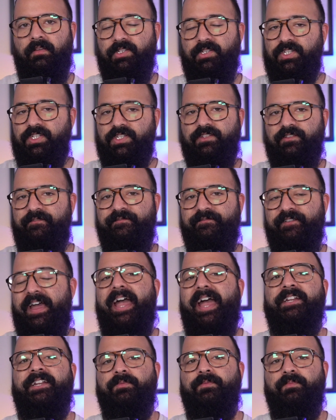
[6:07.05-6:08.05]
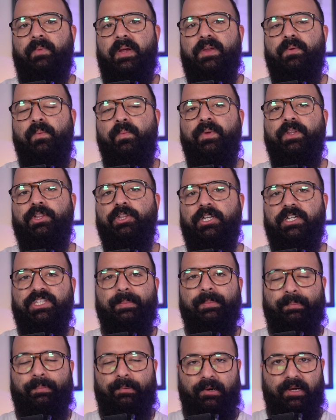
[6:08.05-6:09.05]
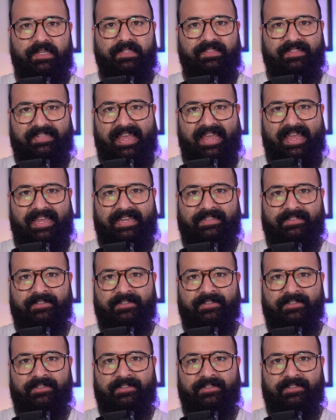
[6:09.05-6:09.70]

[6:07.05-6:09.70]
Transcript: It's just a fact, right? When we look at the price tags